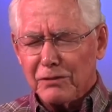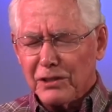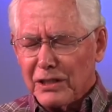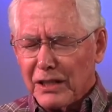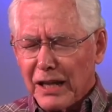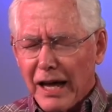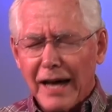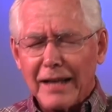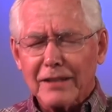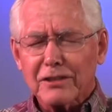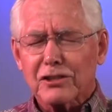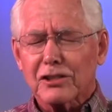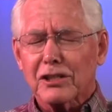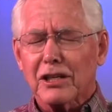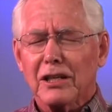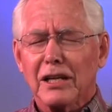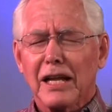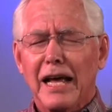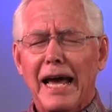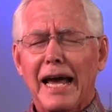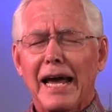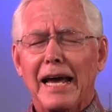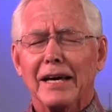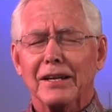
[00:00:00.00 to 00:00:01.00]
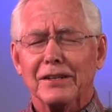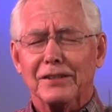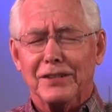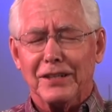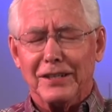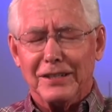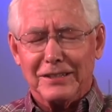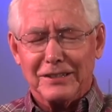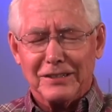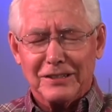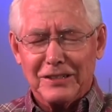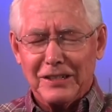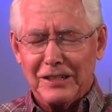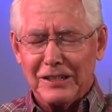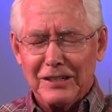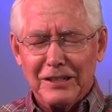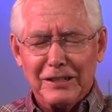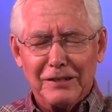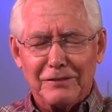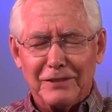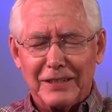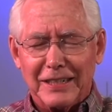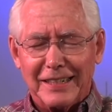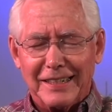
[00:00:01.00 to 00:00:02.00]
lots of land to
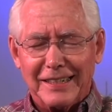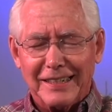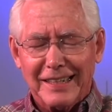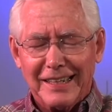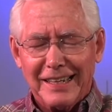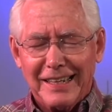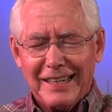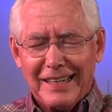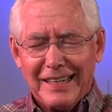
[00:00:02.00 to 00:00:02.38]
live in.